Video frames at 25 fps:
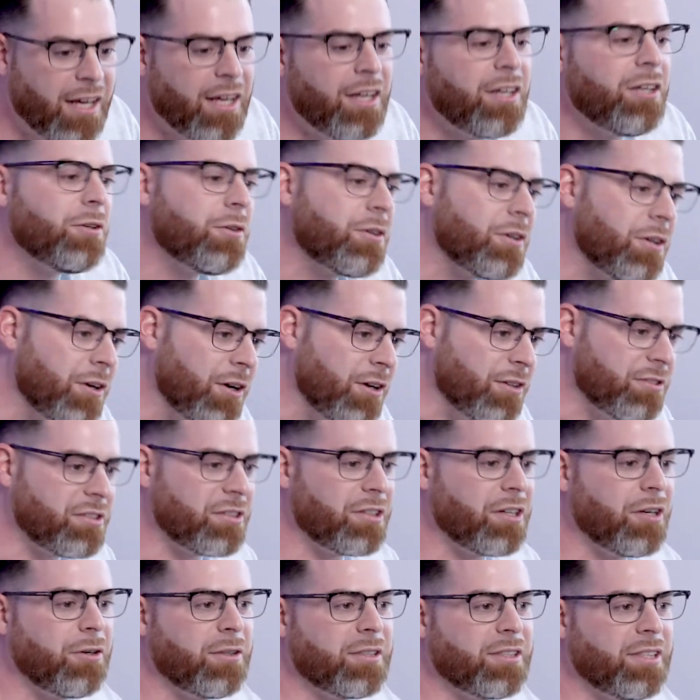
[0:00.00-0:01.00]
you can also
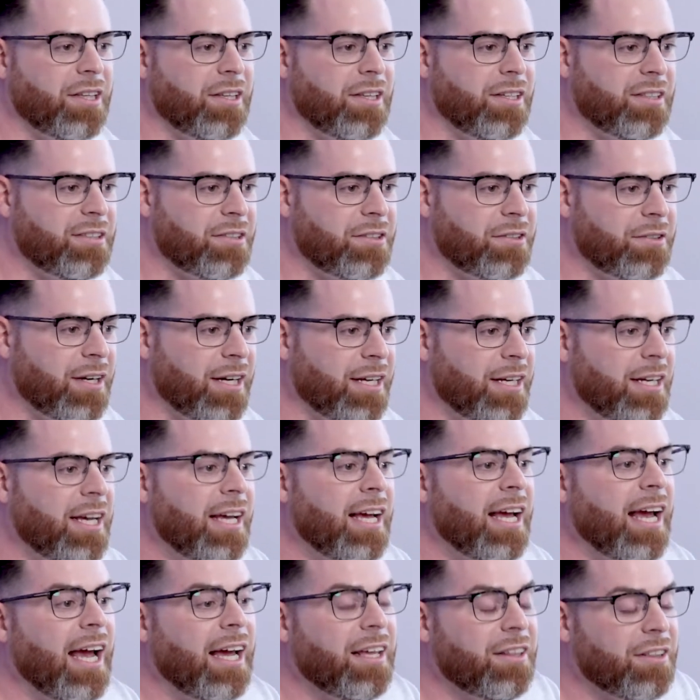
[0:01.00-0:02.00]
go into this thread
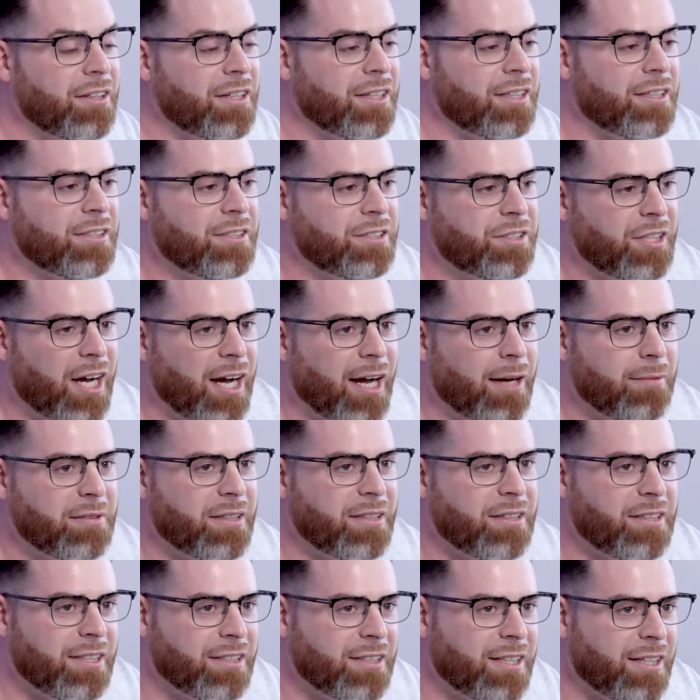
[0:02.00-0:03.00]
and look at the jobs. I
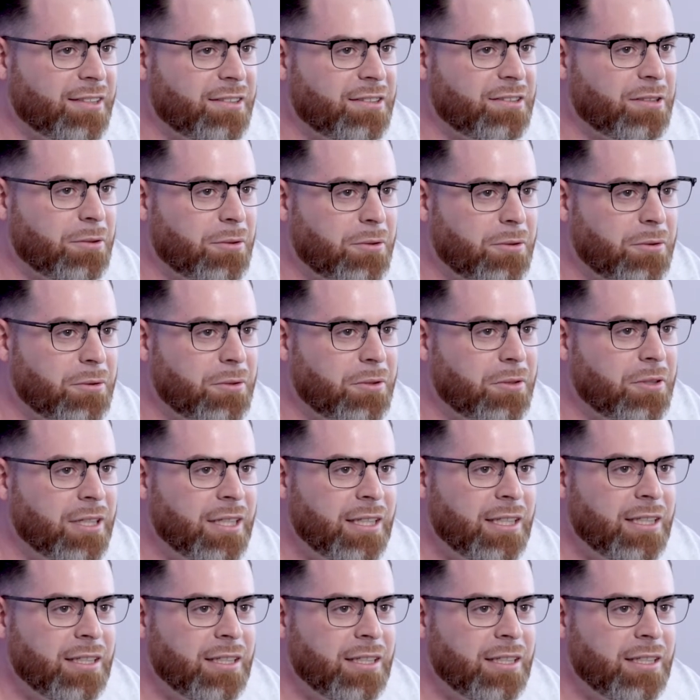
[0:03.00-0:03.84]
think that's so cool.